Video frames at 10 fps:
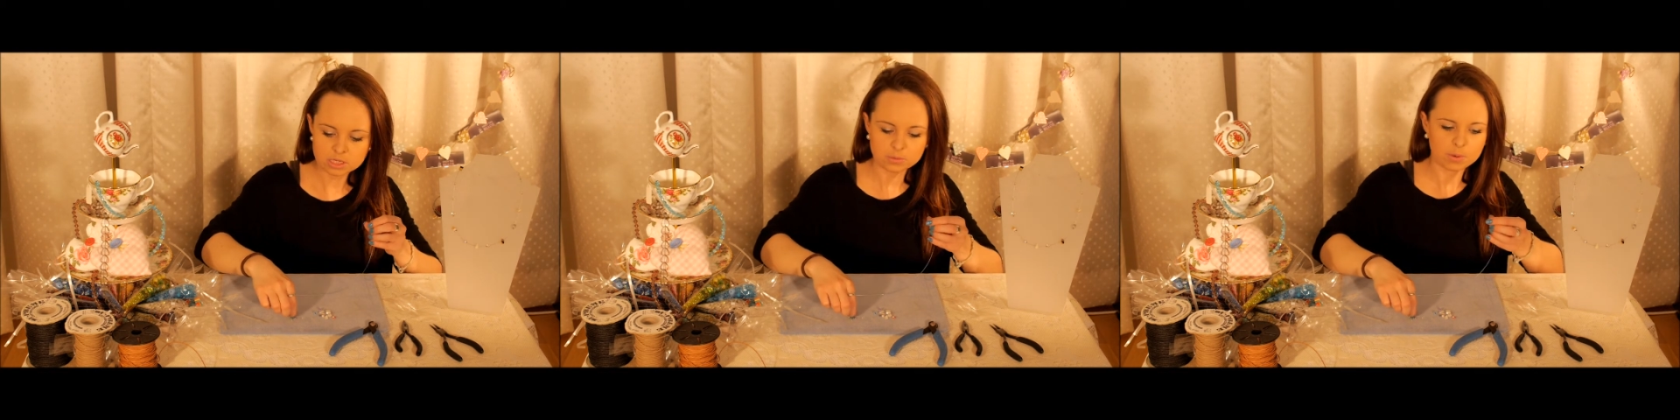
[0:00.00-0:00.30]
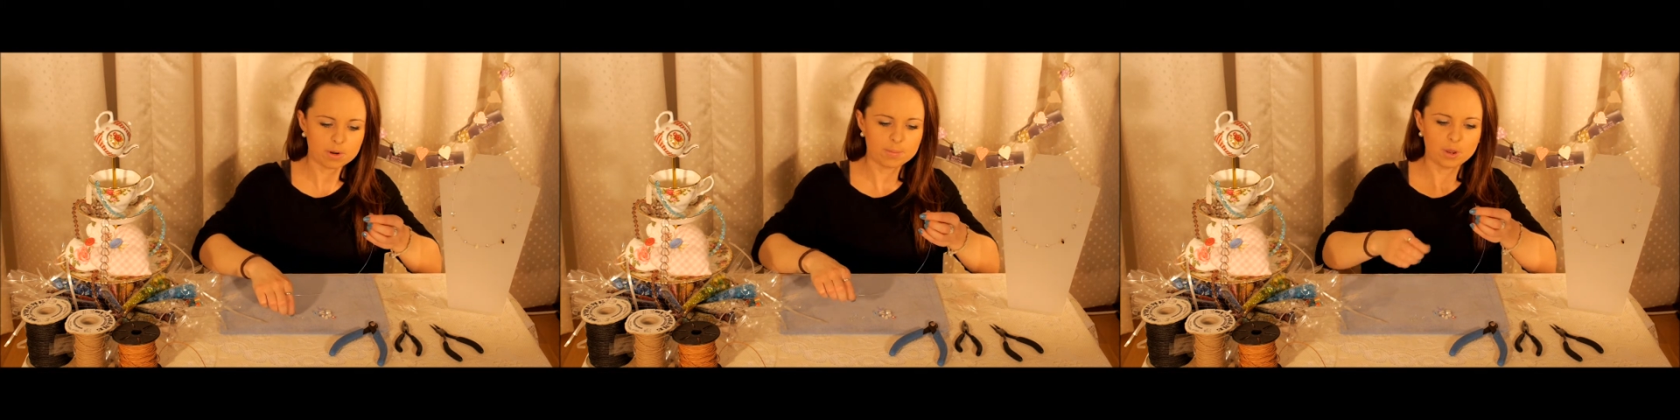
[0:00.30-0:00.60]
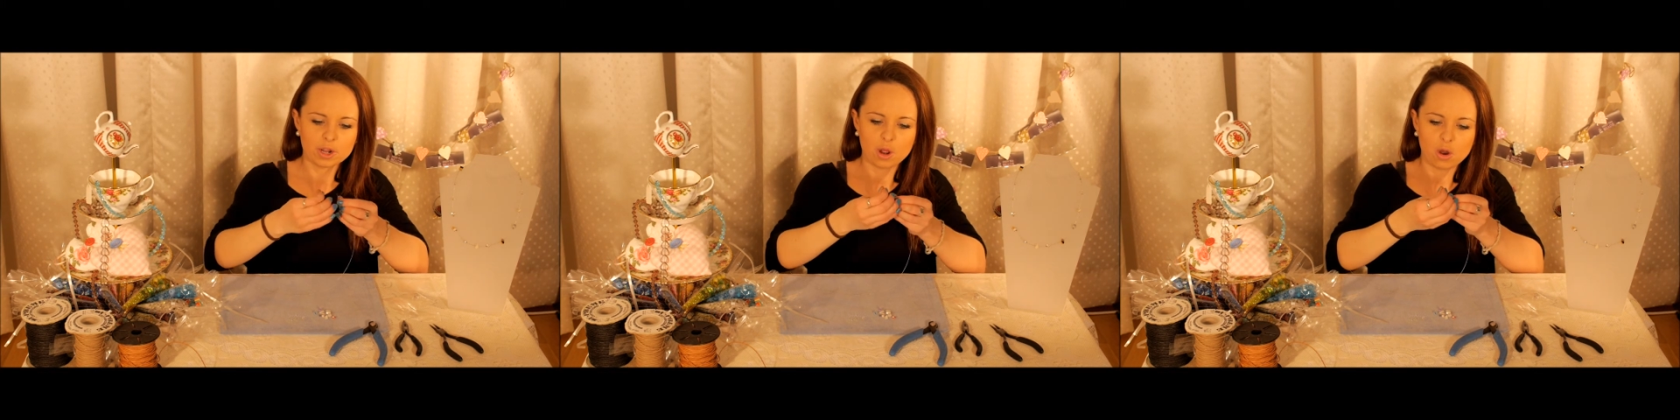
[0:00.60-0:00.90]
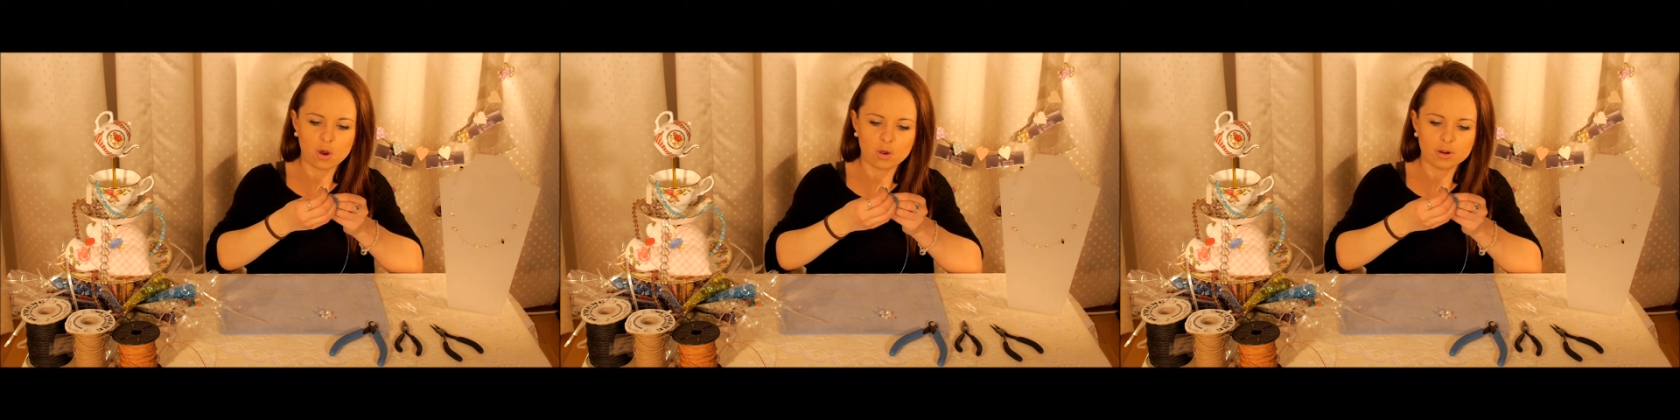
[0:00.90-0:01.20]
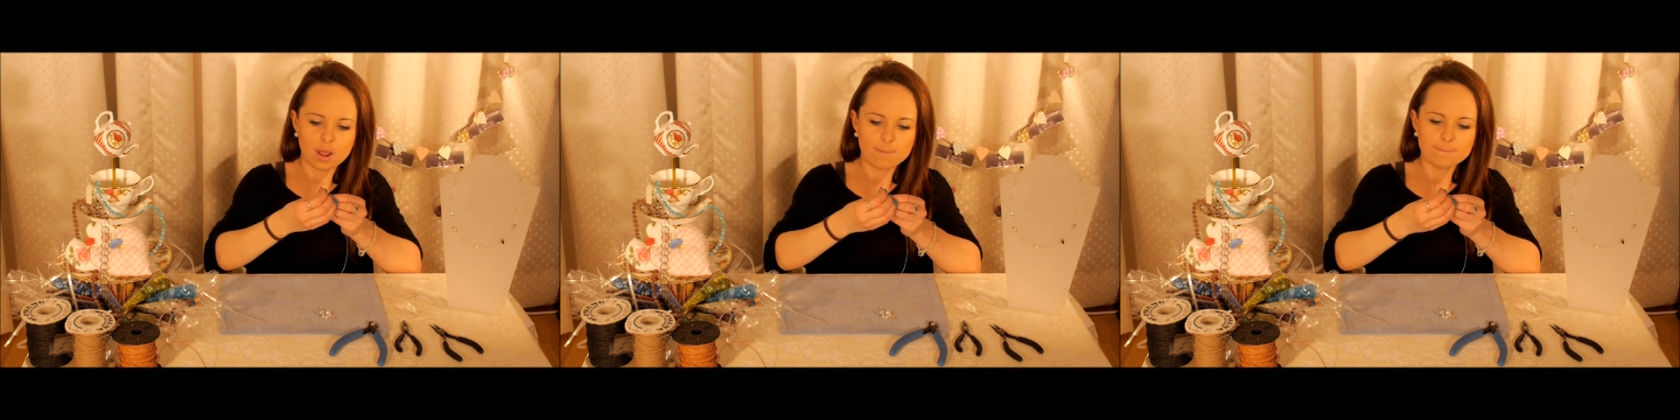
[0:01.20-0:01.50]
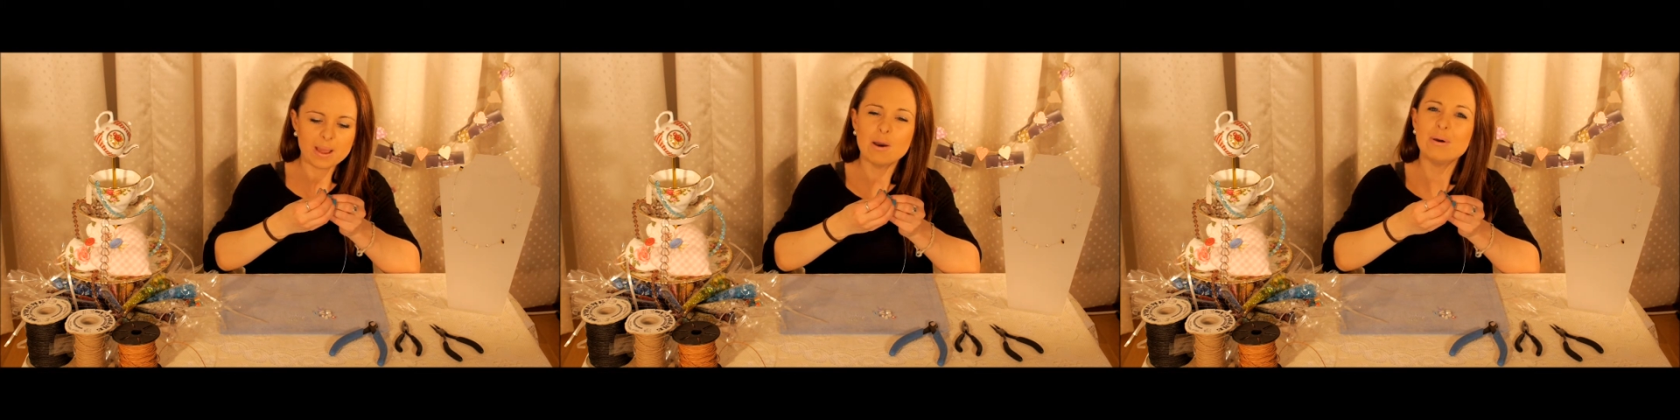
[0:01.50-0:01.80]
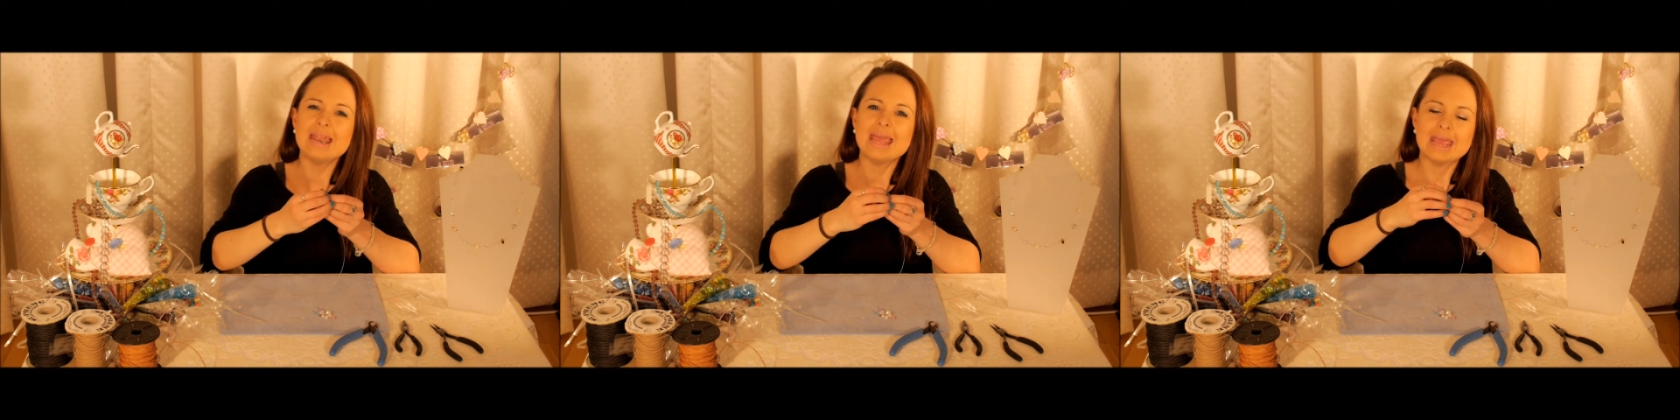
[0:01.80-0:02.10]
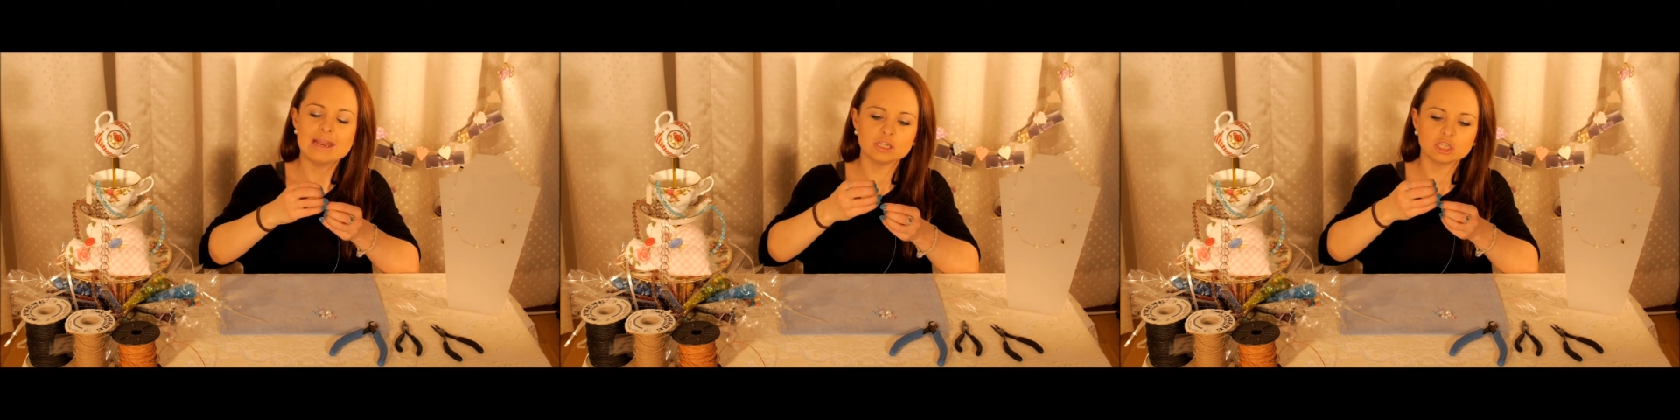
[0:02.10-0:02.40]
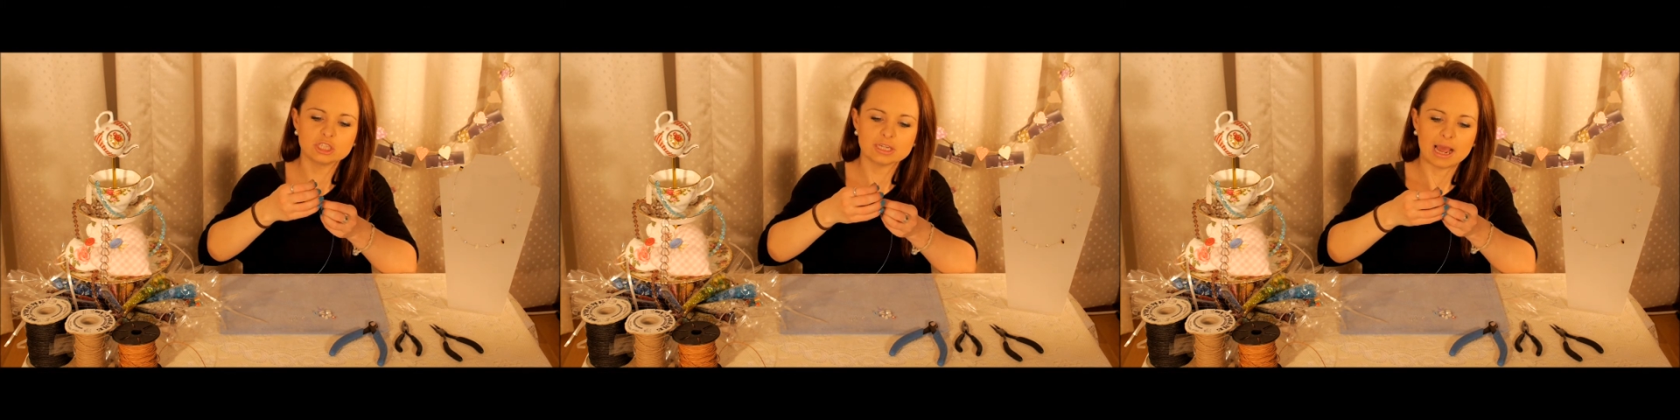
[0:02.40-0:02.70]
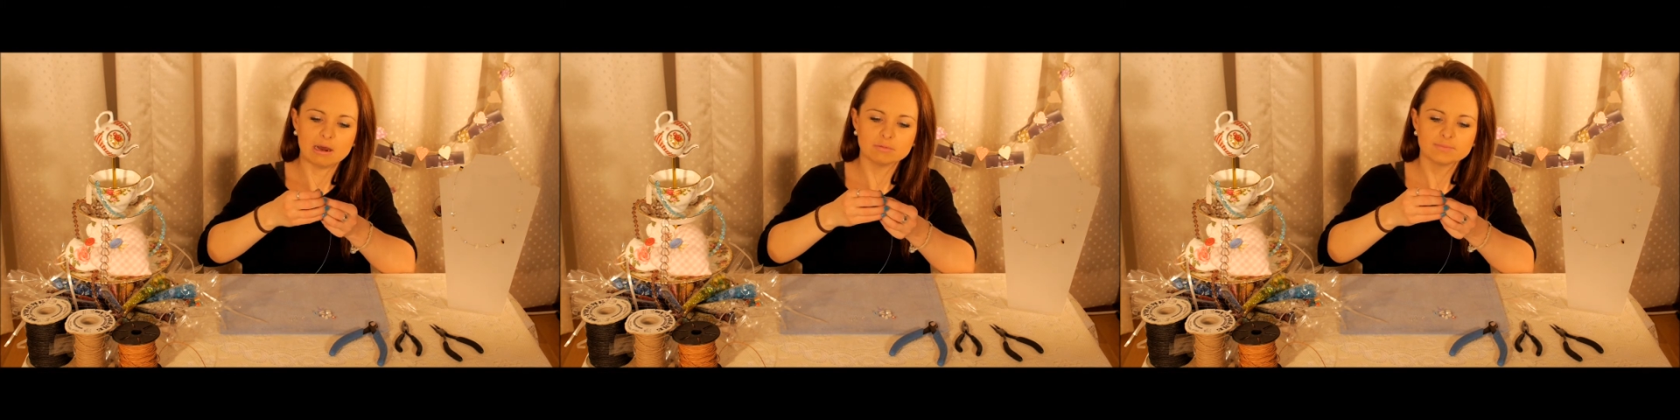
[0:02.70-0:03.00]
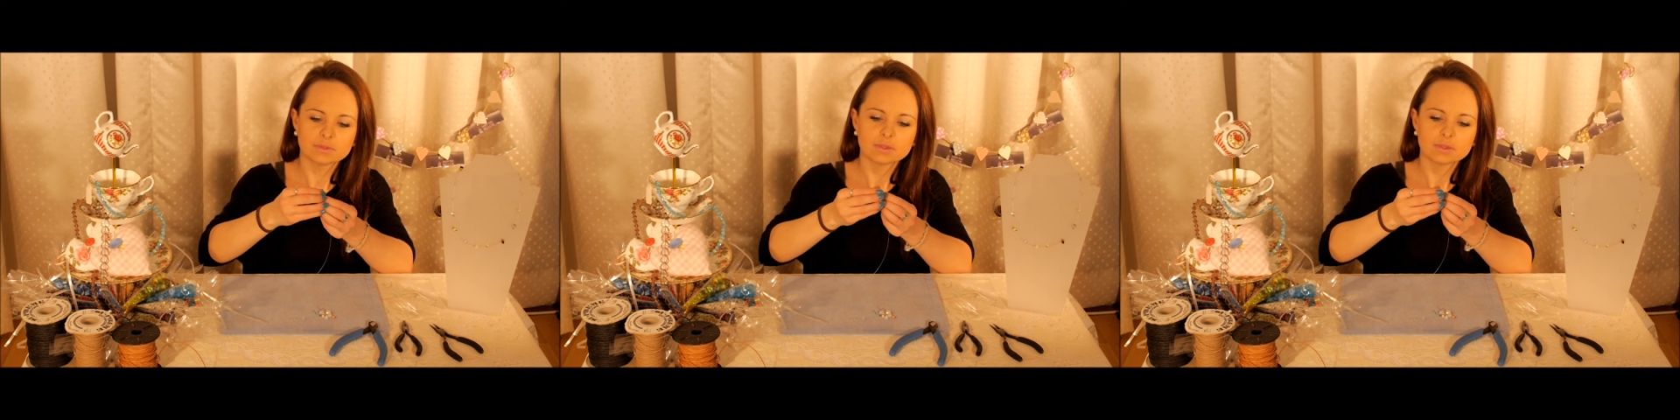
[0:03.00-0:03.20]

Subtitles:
so we want to put it on about an inch down.